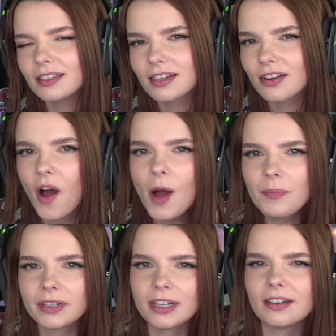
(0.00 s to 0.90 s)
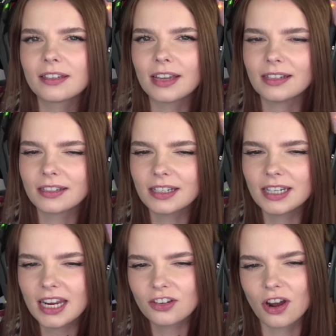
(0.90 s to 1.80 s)
incompetence, as the
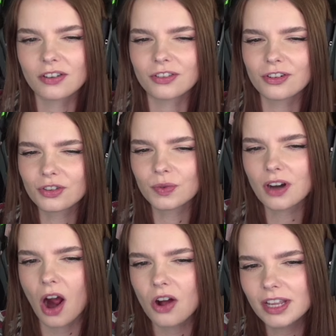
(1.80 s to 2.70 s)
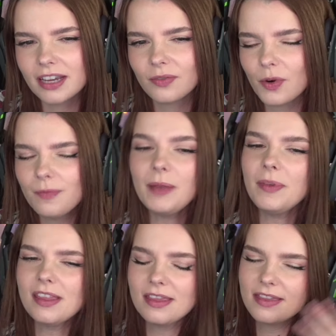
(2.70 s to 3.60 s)
TikTokers would call it. Or
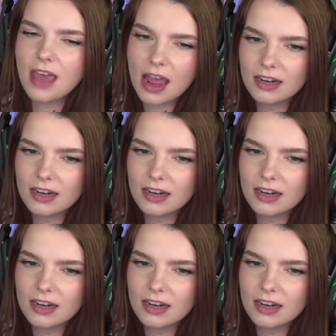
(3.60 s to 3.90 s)
maybe that